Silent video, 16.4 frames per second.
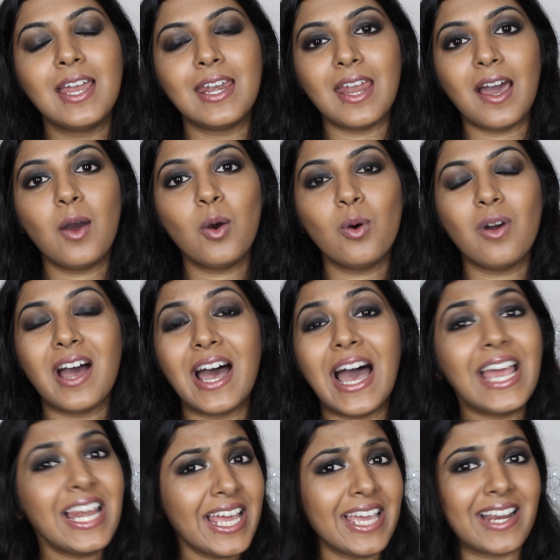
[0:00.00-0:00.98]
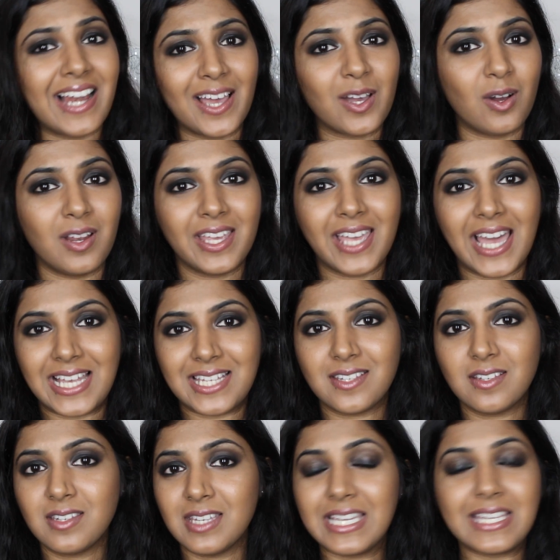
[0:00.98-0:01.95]
Now, I like glycolic
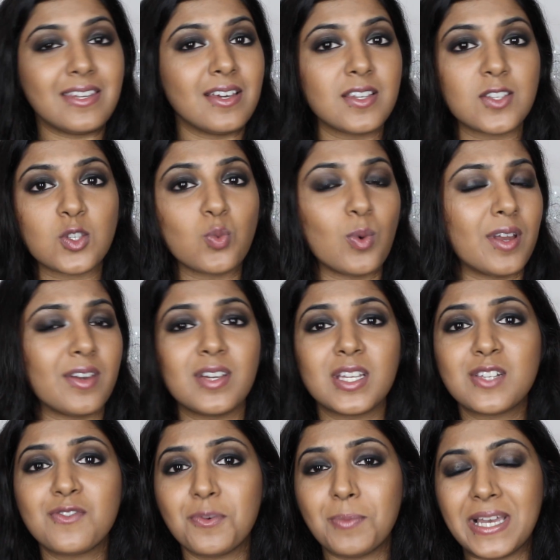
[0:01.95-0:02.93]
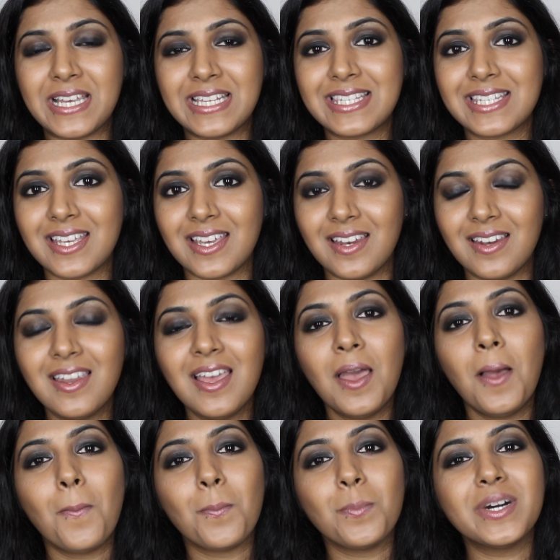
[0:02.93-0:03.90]
acid. It does wonders for my
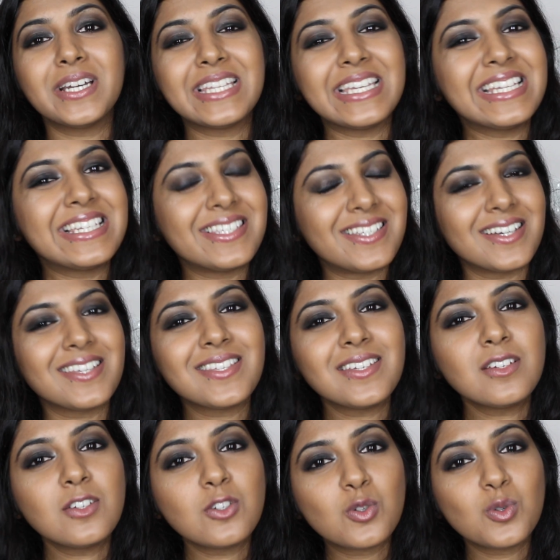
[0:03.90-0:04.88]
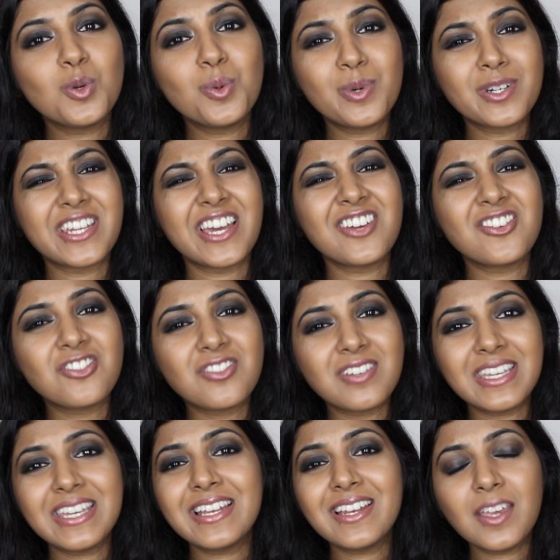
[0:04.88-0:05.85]
skin, but it doesn't do what I
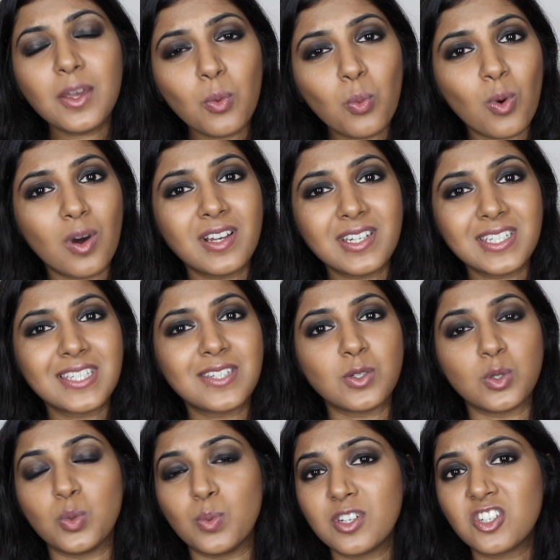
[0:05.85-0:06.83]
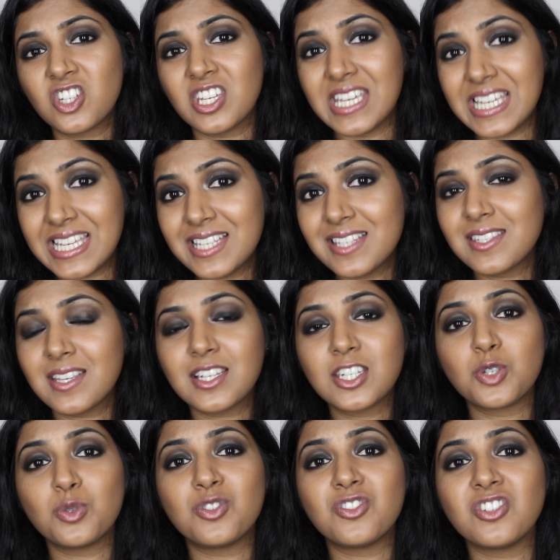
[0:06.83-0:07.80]
really want it to, which is
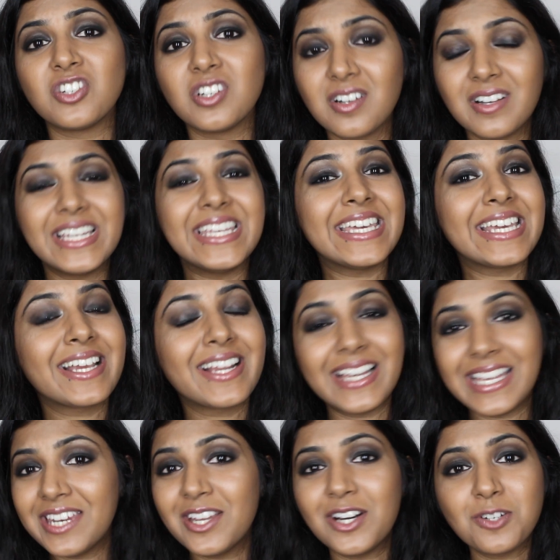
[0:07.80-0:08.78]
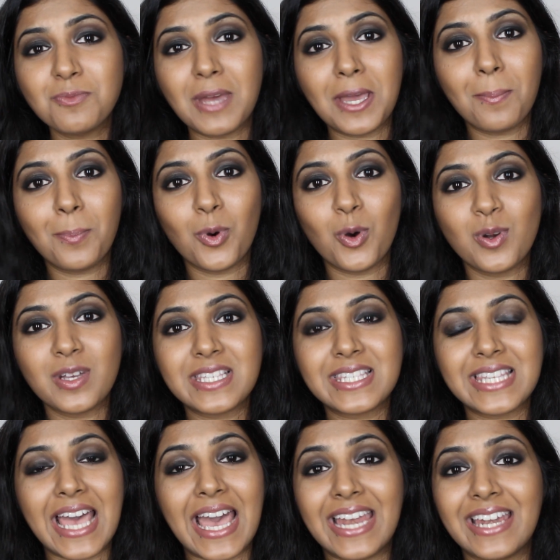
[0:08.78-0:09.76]
to really clean out my
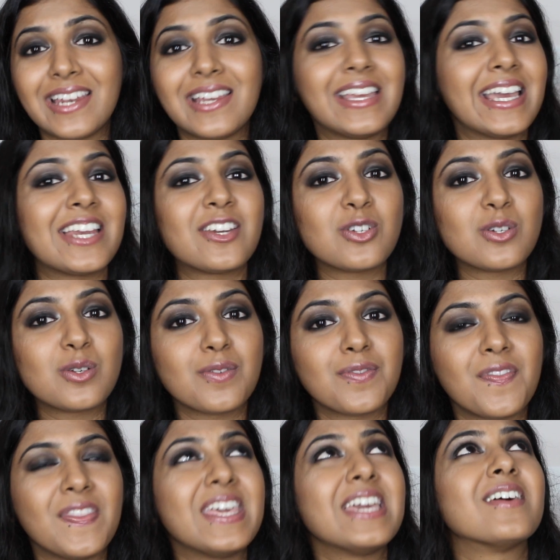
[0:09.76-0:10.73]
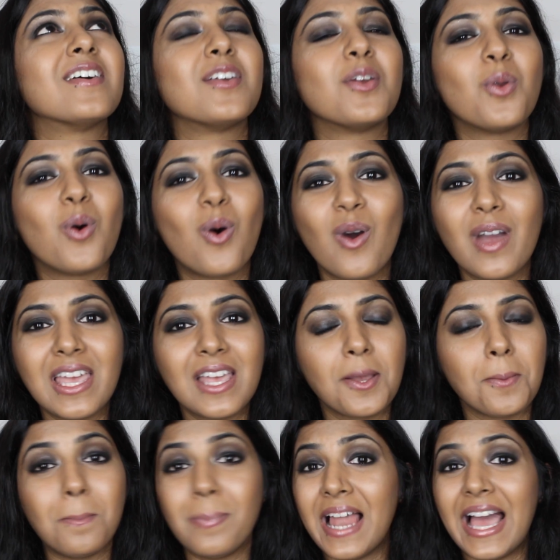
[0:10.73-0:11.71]
pores and get rid of the
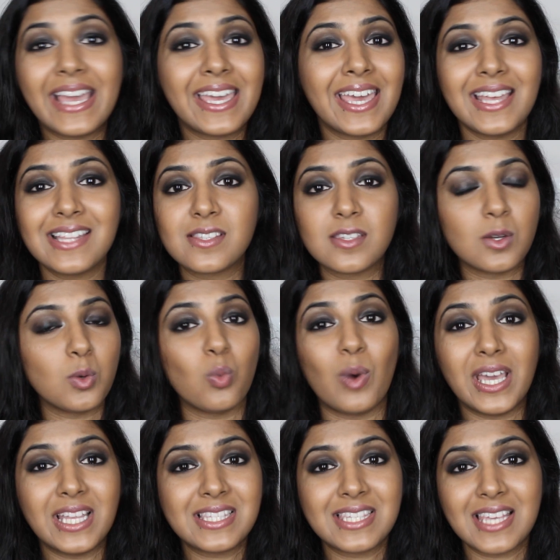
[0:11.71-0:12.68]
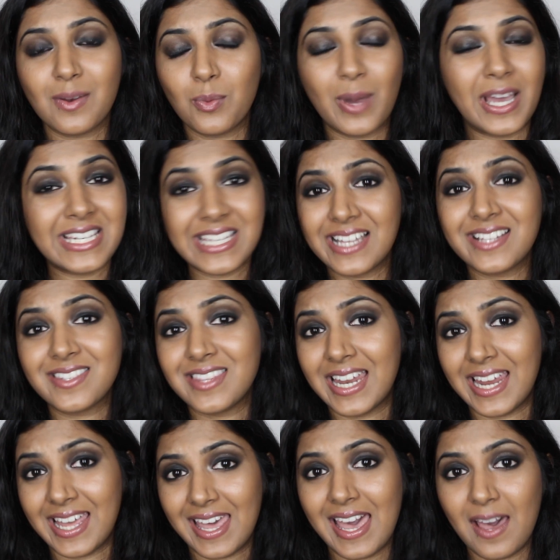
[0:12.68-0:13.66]
annoying blackheads and whiteheads
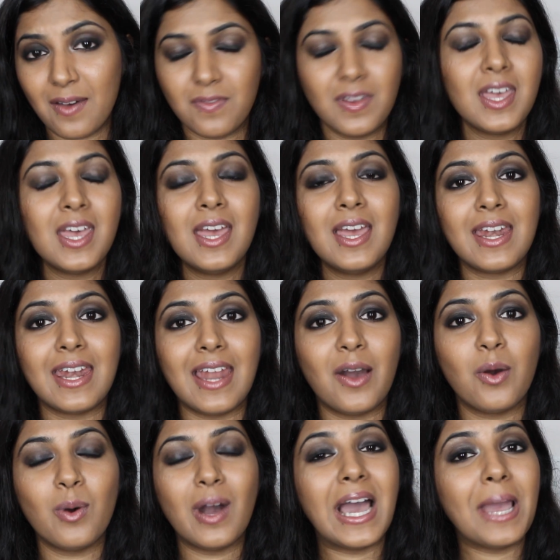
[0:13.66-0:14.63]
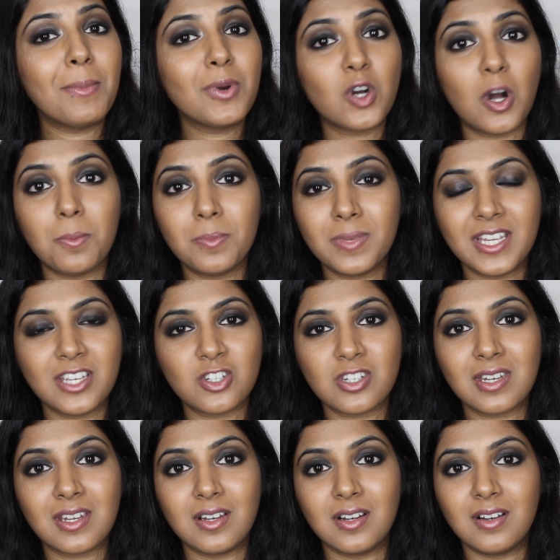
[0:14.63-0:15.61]
that I have. Now, I'm a
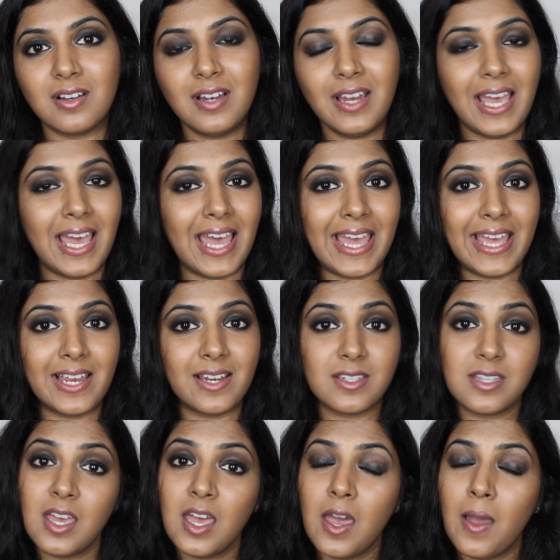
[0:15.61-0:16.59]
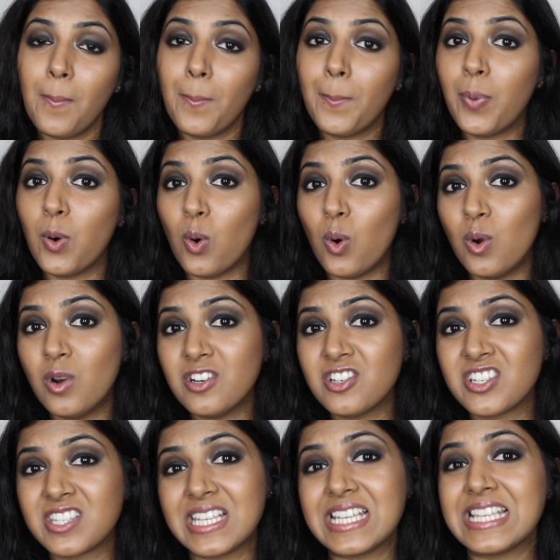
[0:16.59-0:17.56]
combination girl, and
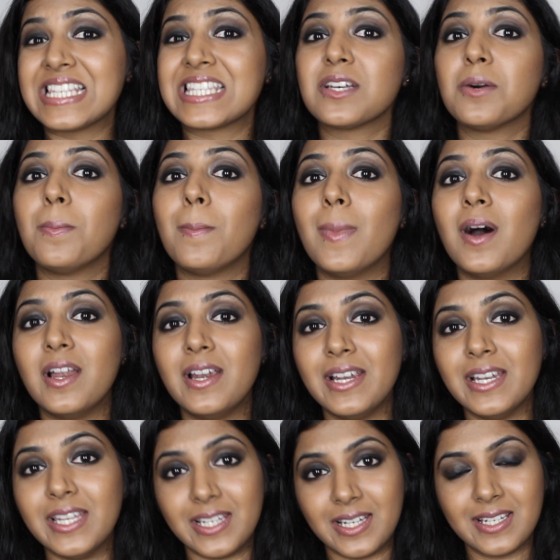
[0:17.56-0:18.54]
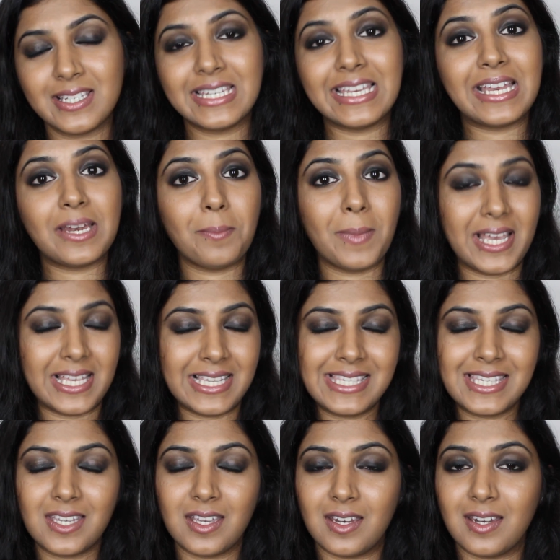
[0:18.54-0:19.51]
pores is abundant in my
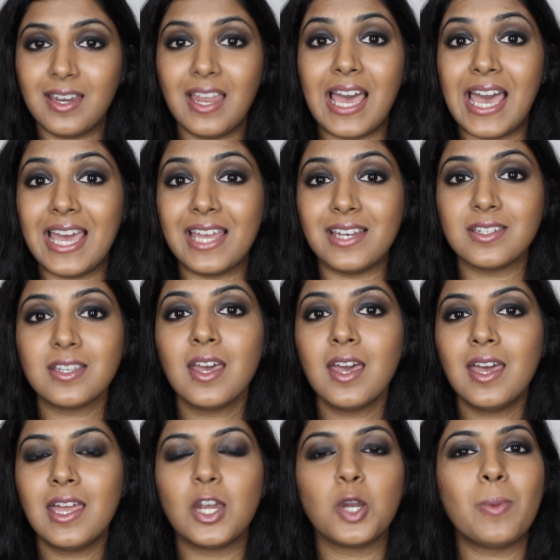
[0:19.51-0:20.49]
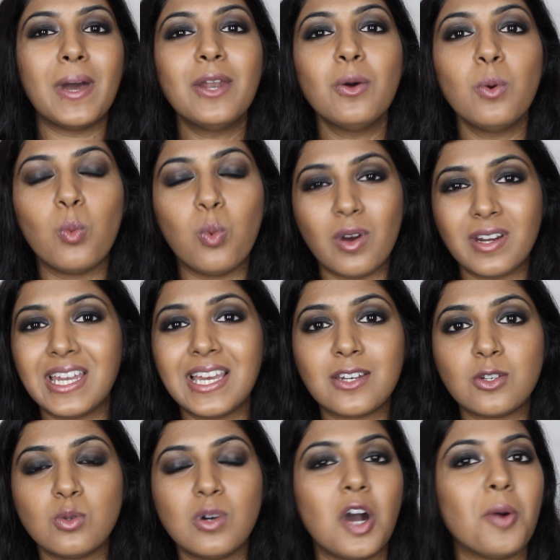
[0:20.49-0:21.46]
skin, and no matter what I
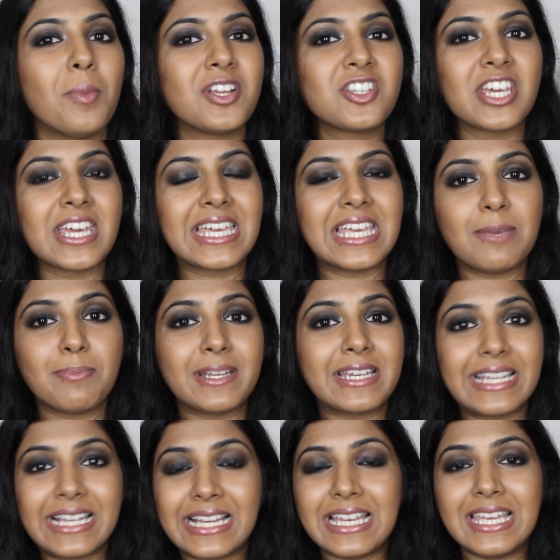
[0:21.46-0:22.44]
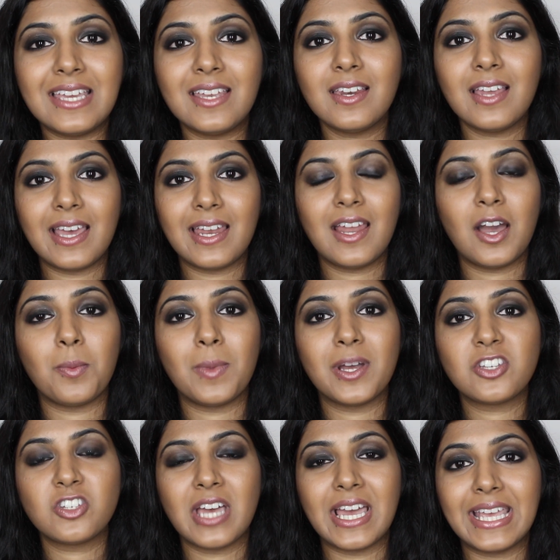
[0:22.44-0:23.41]
do, how much I keep it clean and how
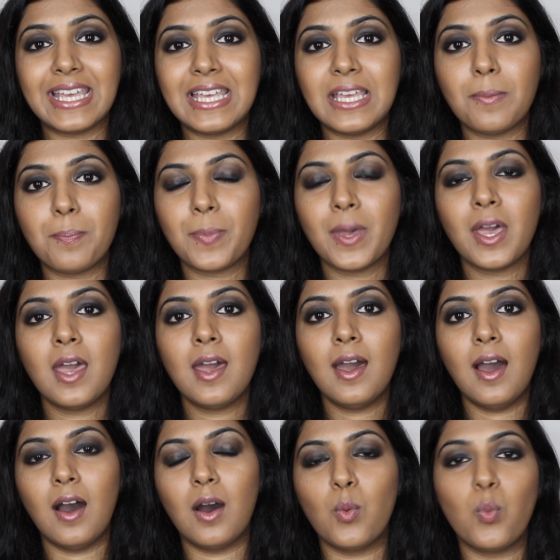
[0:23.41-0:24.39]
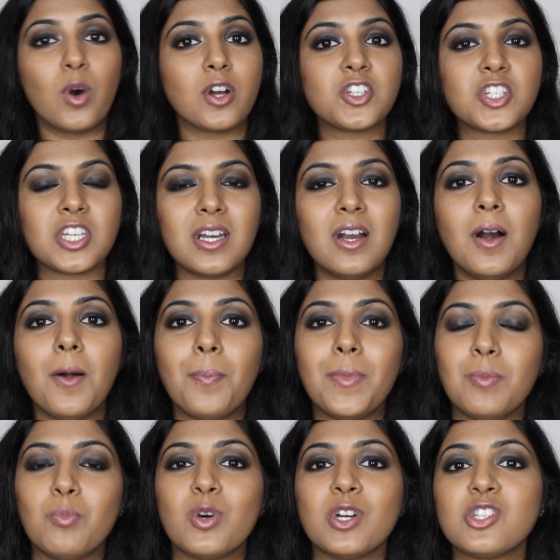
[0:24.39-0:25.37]
much I keep washing up
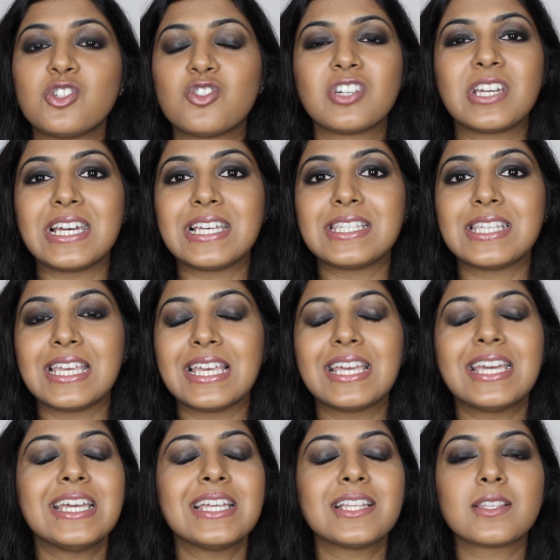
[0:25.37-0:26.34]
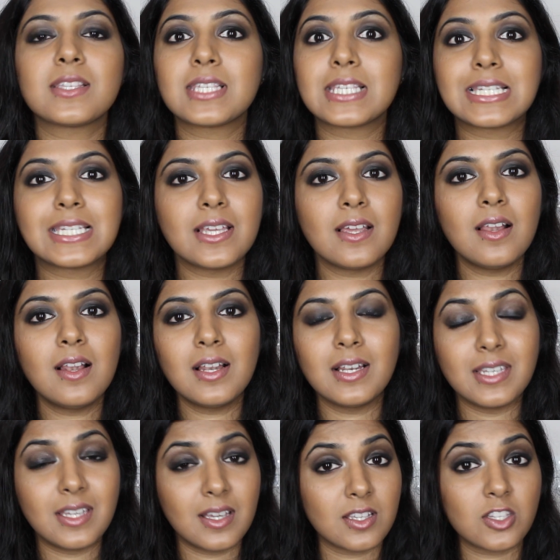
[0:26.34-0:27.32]
and moisturizing, it still
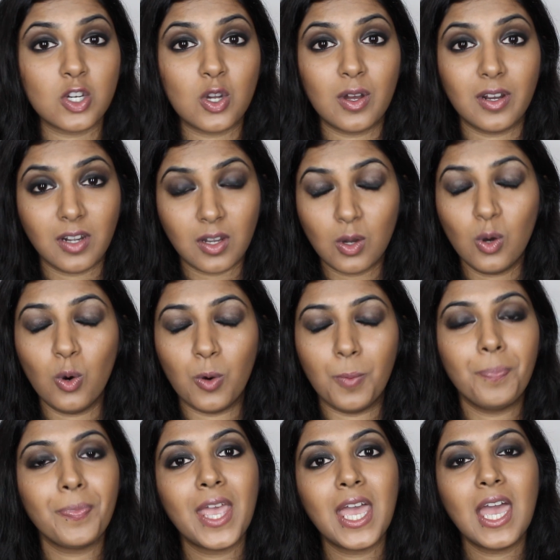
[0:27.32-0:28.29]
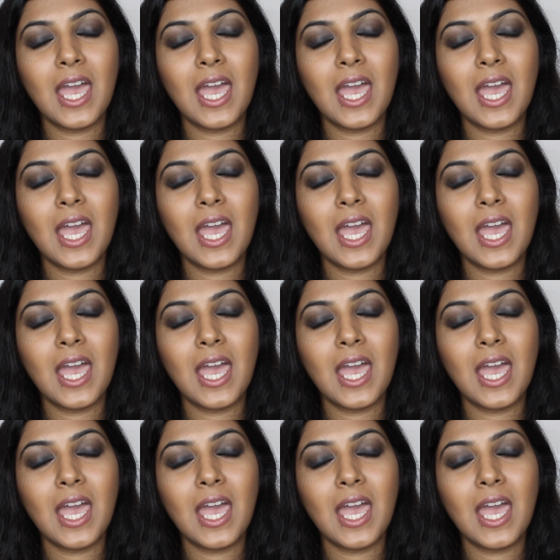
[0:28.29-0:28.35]
does not go.